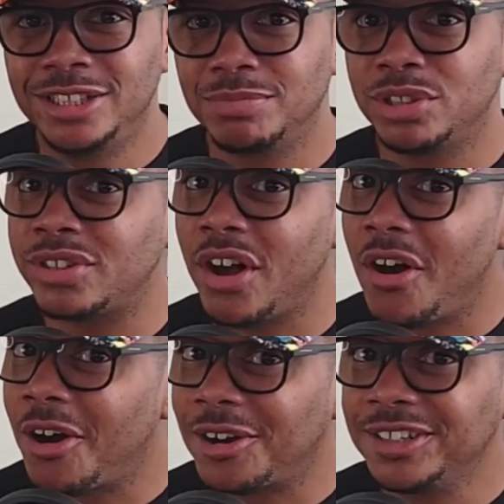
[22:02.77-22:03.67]
some
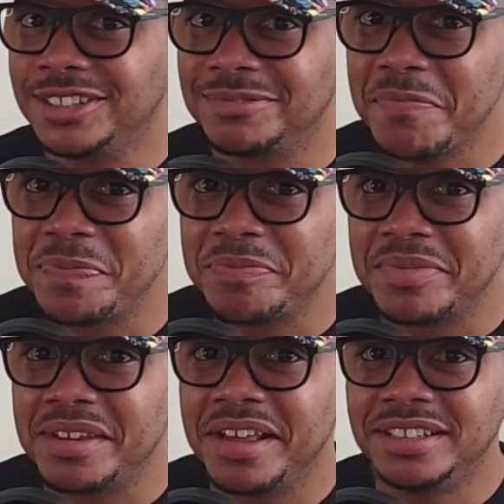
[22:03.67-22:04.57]
scars,
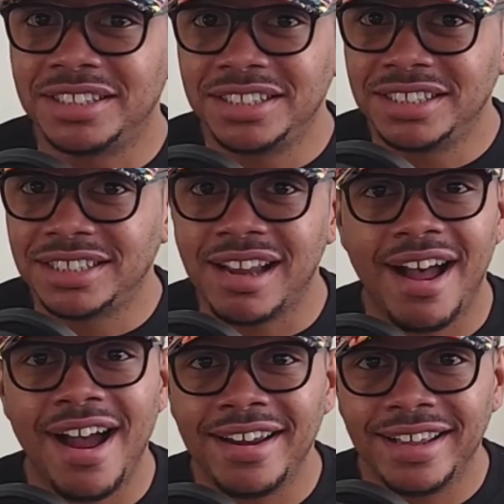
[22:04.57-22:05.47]
and she's just
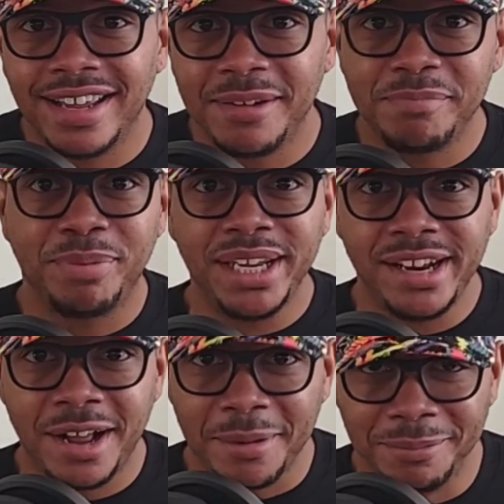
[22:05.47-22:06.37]
tired of getting beat
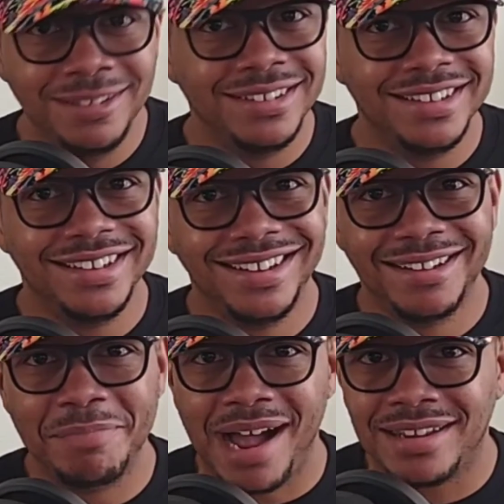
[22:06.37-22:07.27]
up
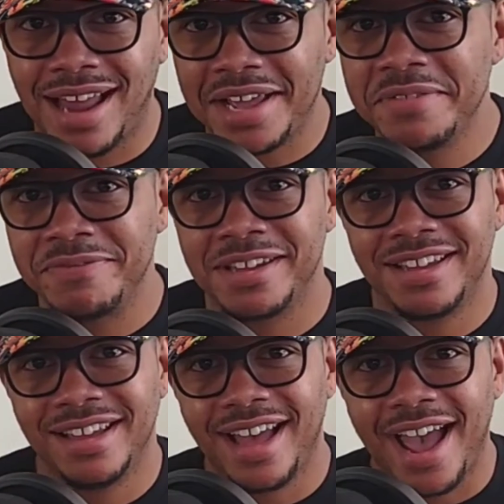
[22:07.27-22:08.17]
by life
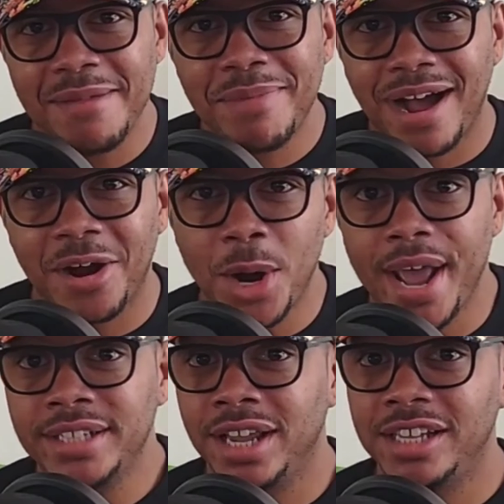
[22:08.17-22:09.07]
and by her
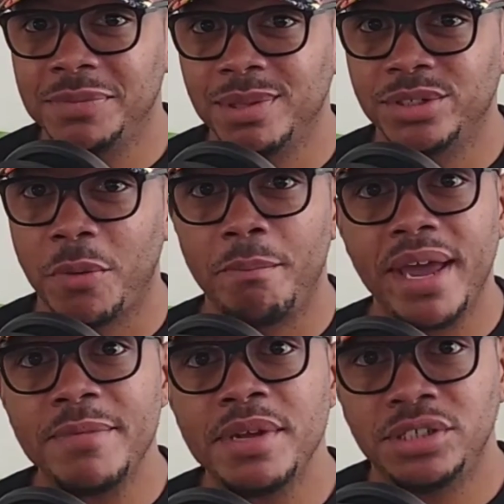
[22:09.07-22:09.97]
ex-husband. So
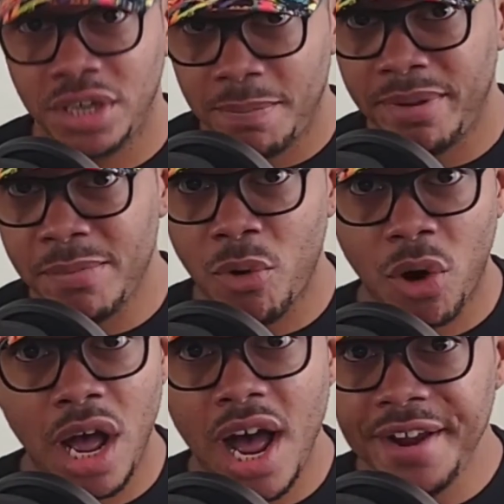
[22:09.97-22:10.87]
maybe she'd be more
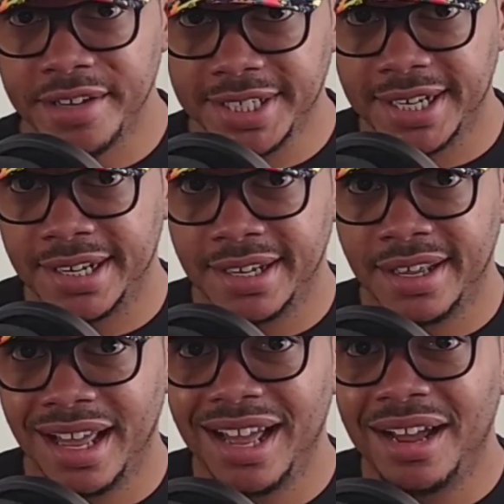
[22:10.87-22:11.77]
honest.
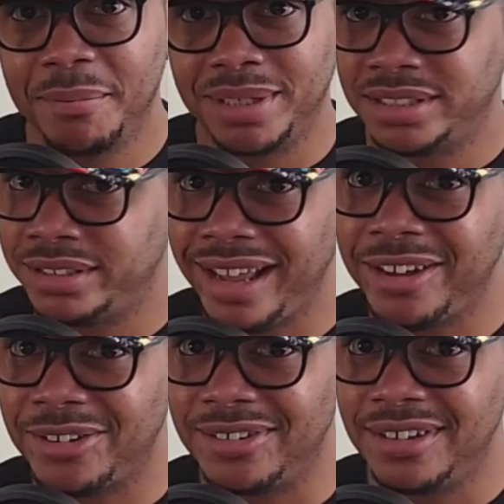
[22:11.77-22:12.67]
But
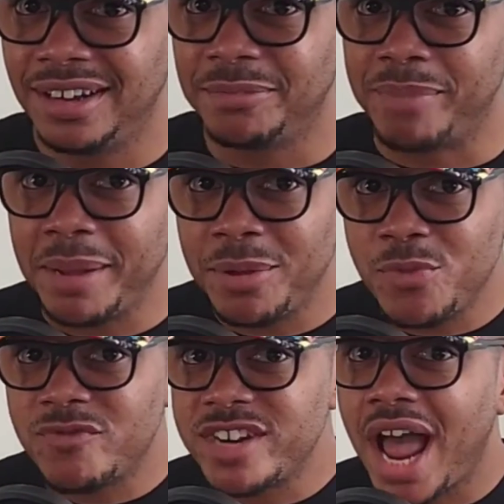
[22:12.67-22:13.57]
still, maybe
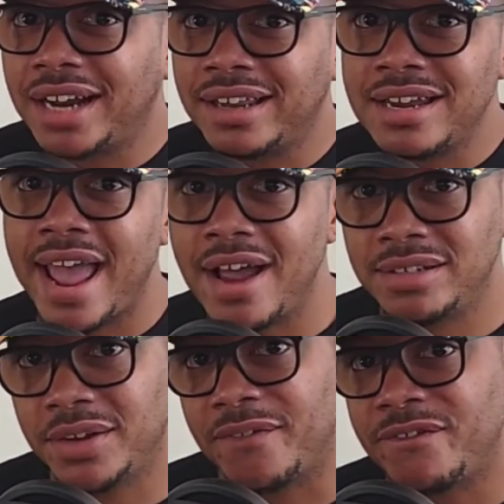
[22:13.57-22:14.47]
you've knocked it
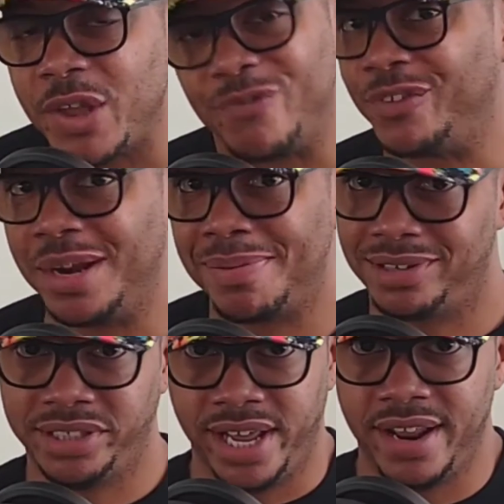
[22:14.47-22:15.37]
down to
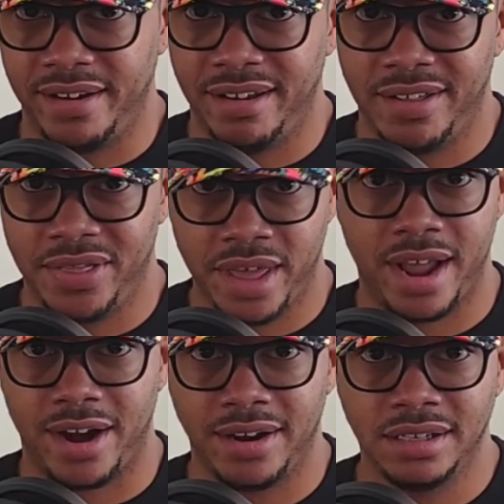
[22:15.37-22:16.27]
50%
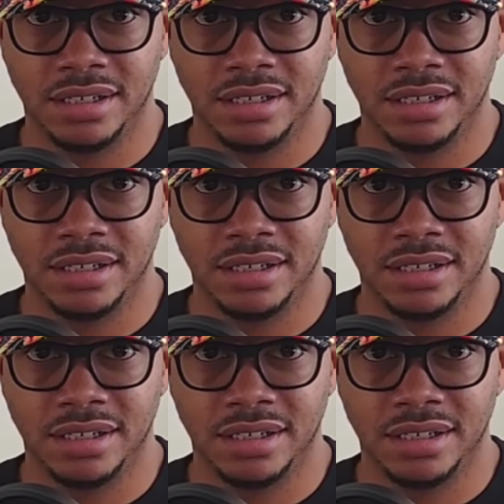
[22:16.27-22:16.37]
there.